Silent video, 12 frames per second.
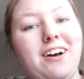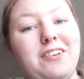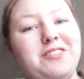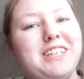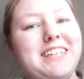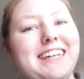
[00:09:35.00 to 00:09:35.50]

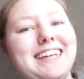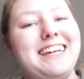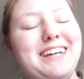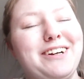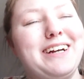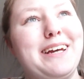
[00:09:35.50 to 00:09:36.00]
Obviously,
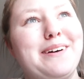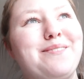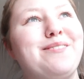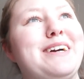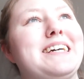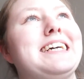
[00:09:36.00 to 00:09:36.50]
here I am.
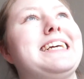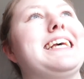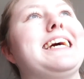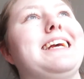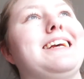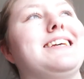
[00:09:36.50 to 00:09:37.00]
Very
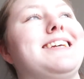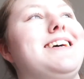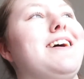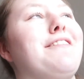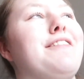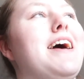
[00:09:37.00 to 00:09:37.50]
exciting
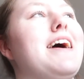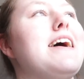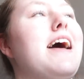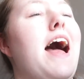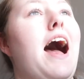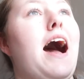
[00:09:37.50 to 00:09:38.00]
stuff.
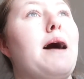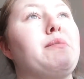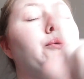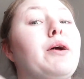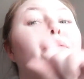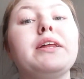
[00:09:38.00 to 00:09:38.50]

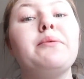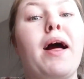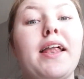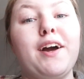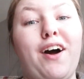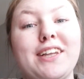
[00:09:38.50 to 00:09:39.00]
It went really
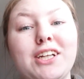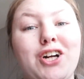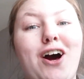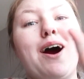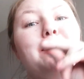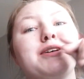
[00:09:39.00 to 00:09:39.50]
well. I got the
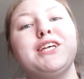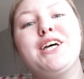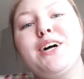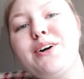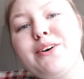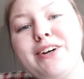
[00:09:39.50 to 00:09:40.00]
job,
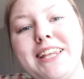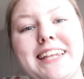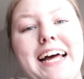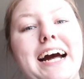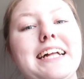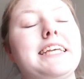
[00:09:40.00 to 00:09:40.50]
so
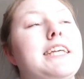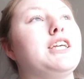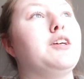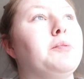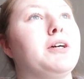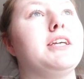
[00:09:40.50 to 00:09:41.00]
that's
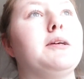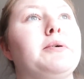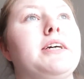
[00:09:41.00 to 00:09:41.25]
super, super